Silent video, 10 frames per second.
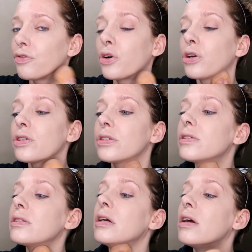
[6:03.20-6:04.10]

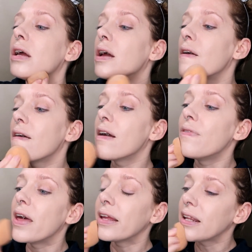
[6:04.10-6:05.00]
first
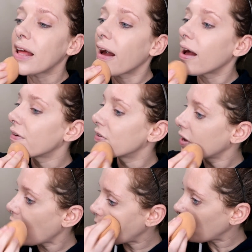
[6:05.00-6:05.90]
and they didn't have
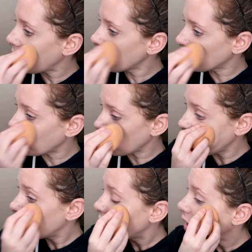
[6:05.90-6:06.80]
it.
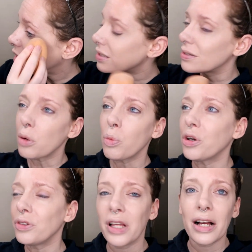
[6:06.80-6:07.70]
However, somewhere
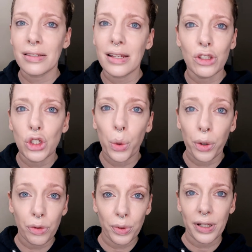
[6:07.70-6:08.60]
in the last like 2
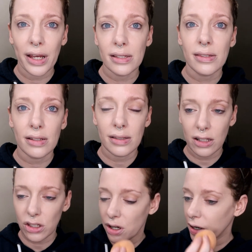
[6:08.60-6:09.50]
or 3 days, they
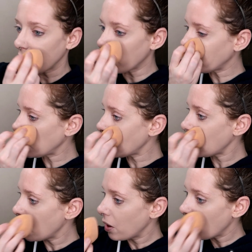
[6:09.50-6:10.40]
did start carrying it.
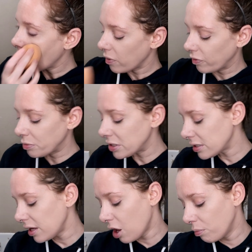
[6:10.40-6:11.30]
Let me
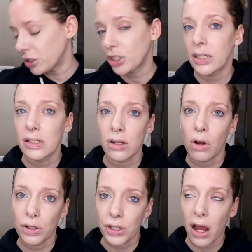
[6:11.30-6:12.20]
see how much it is at
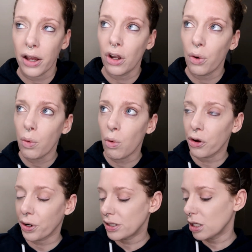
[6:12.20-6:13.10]
Ulta. I know at
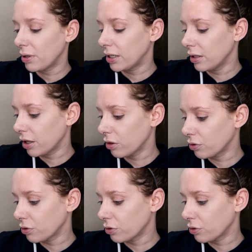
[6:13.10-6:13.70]
Walgreens I paid like